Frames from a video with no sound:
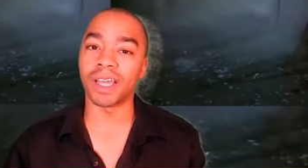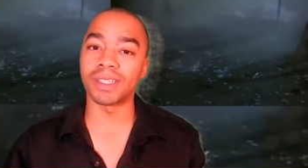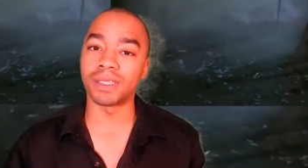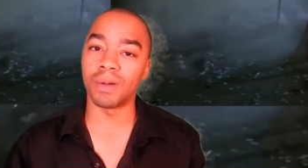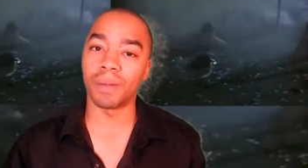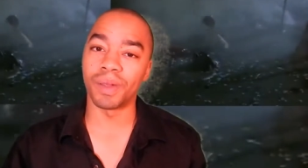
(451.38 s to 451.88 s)
I
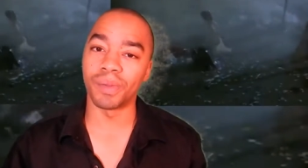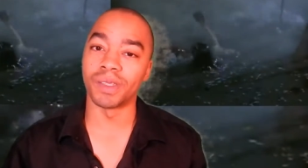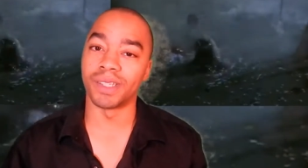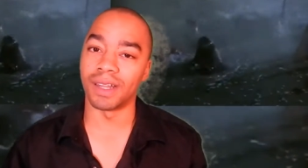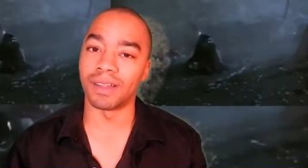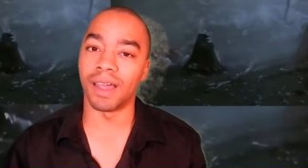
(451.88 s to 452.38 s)
can see why people
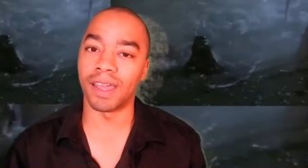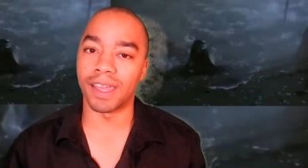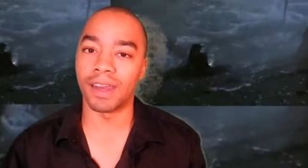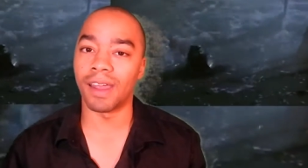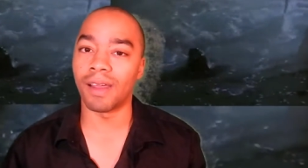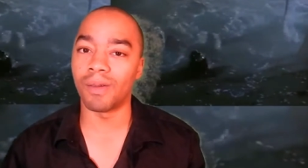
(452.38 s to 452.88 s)
didn't like
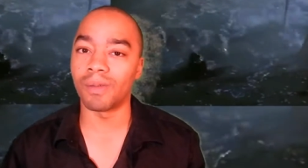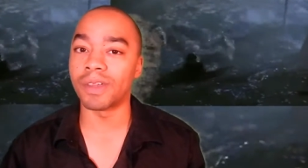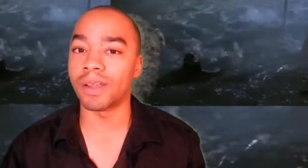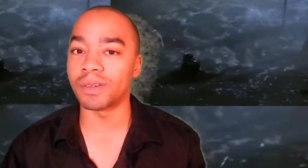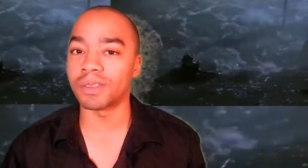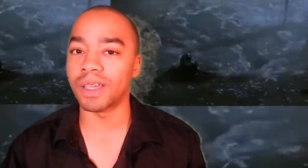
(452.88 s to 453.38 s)
it now.
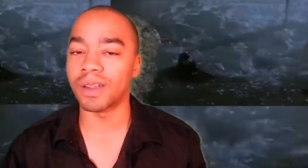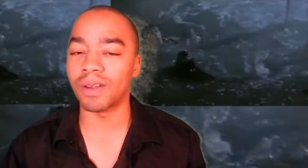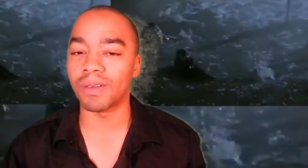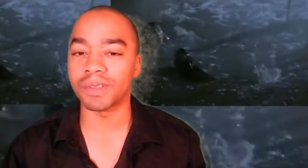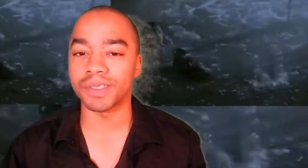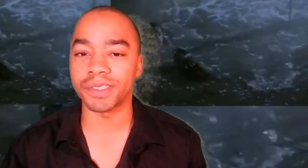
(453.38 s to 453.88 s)
Years
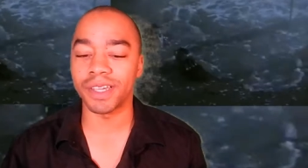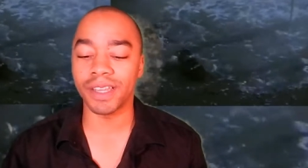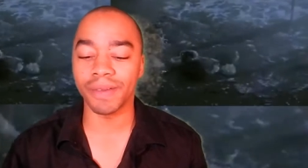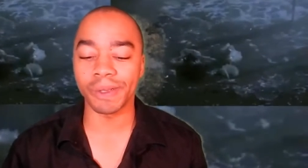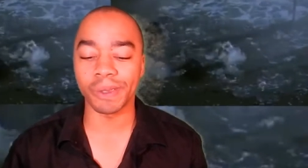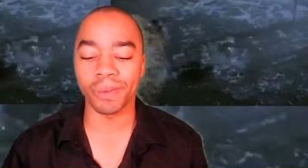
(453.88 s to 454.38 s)
later, it was just like
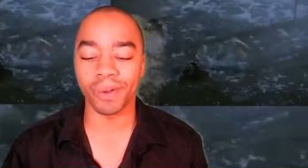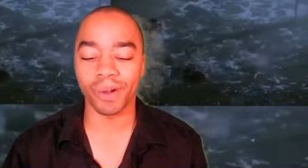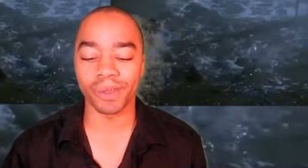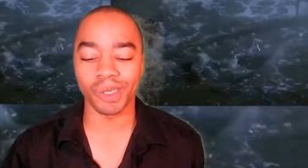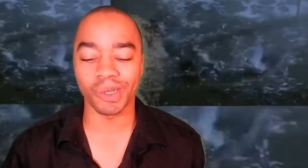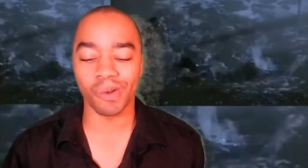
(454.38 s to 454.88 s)
swimming
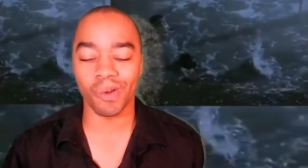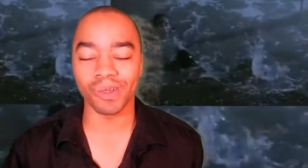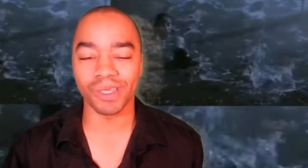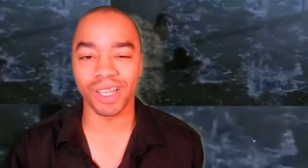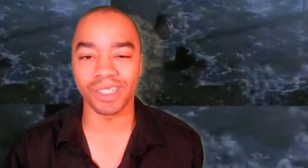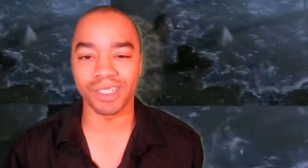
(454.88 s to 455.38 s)
across this
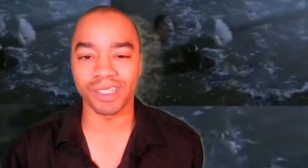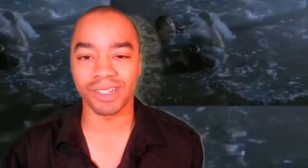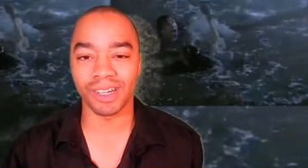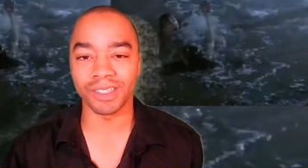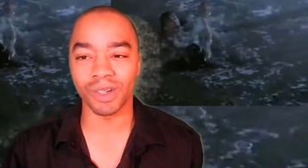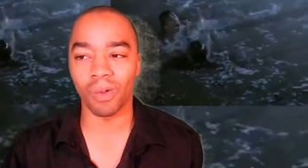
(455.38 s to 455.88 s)
gross ass,
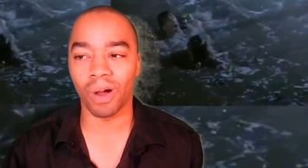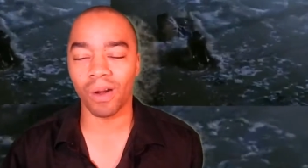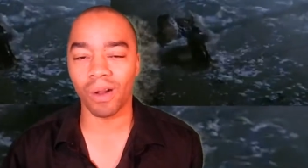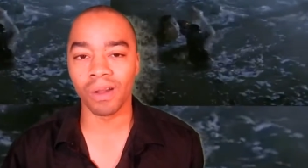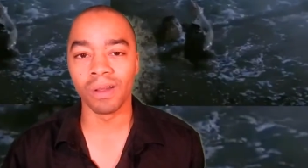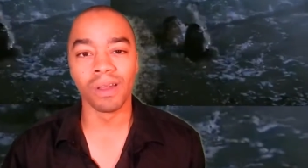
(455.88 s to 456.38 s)
disgusting
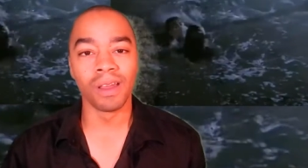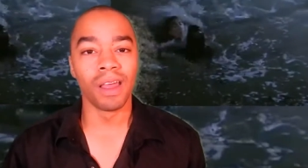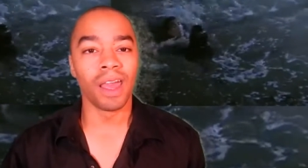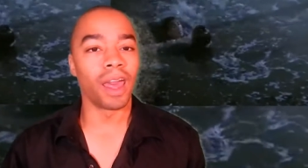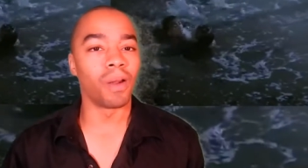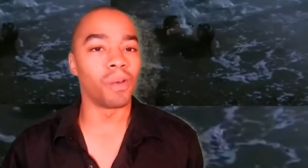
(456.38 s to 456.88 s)
water.
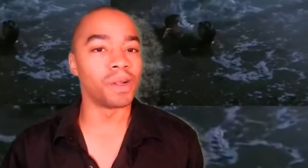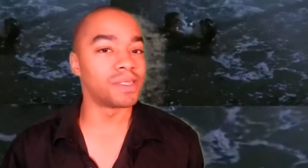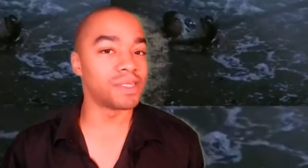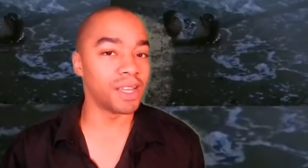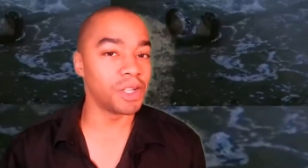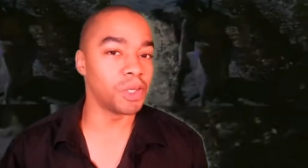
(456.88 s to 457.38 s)
And
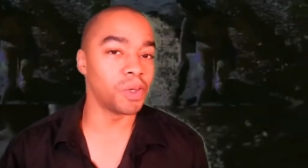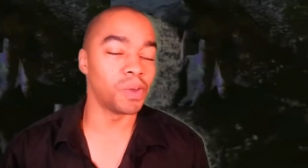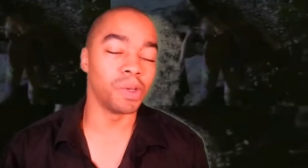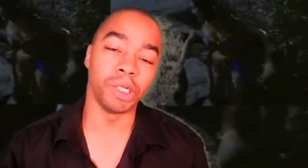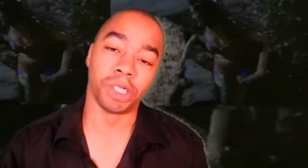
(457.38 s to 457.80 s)
once they do,